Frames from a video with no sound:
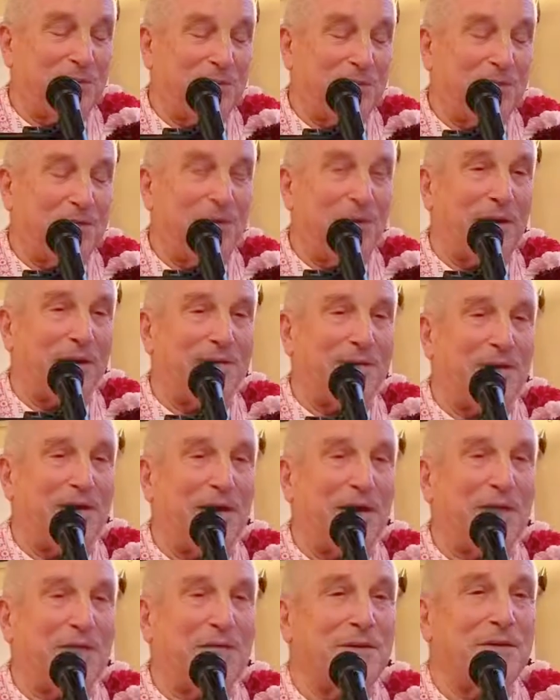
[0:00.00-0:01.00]
Vrishvasa
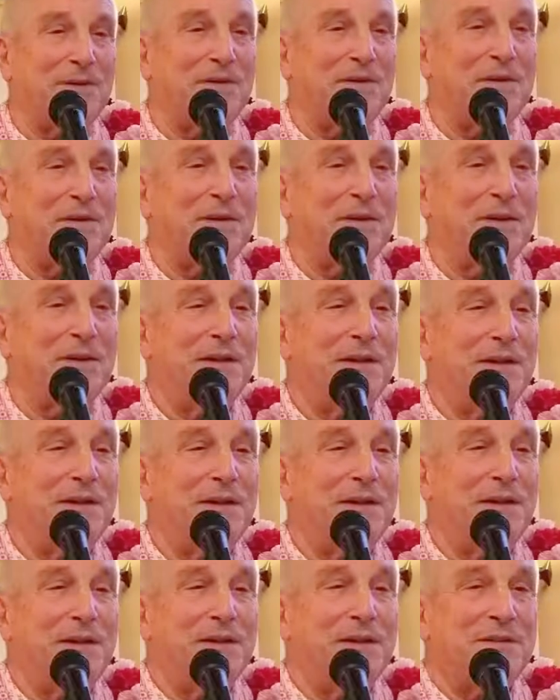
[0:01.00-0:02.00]
language.
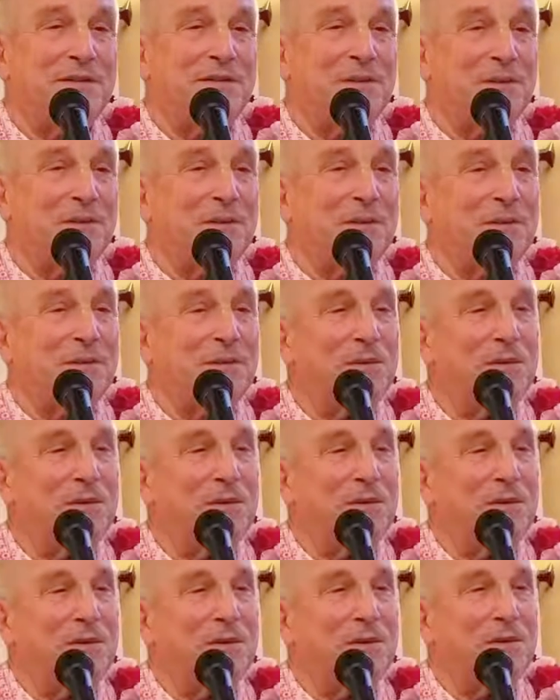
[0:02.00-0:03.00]
So
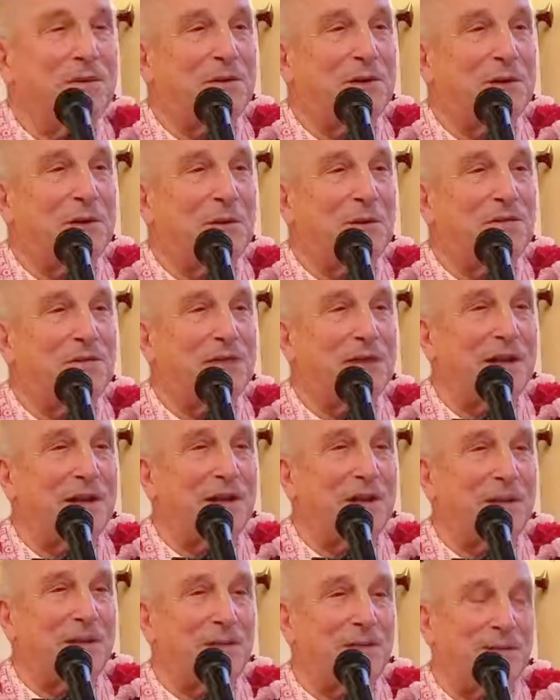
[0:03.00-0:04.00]
you can all sing
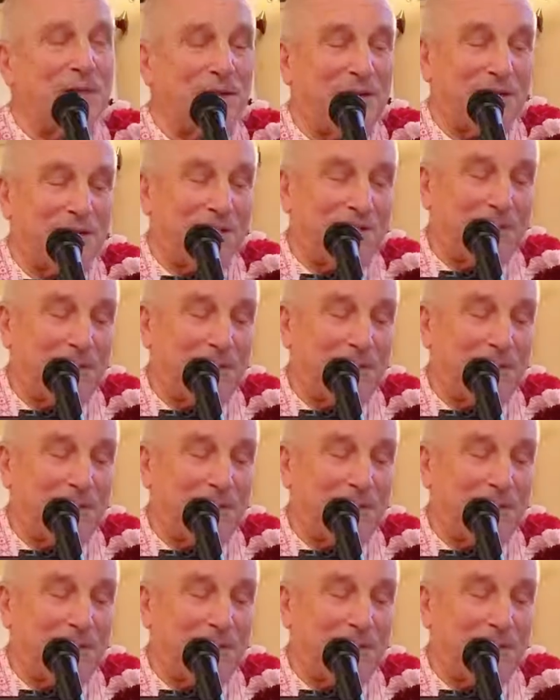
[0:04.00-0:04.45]
along with us.